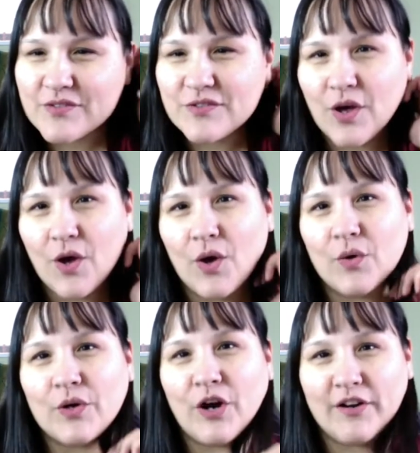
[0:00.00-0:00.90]

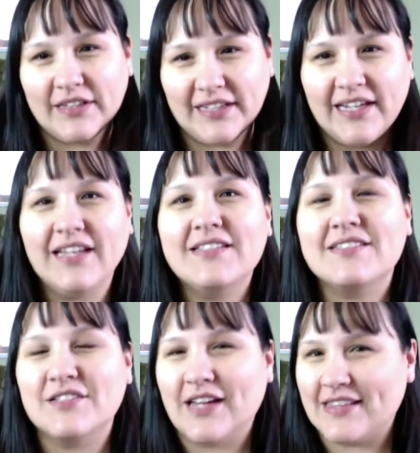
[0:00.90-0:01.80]
So currently,
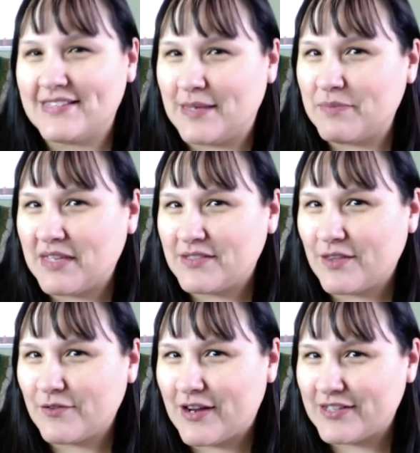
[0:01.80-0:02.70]
still got the same things
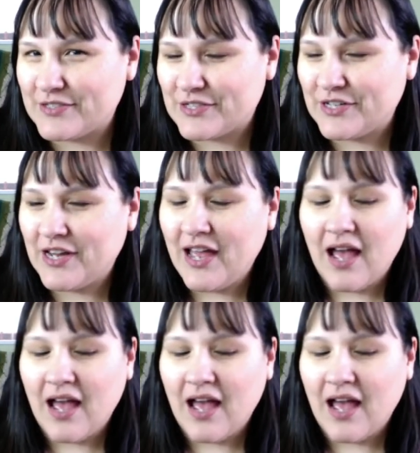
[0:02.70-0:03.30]
on the roster.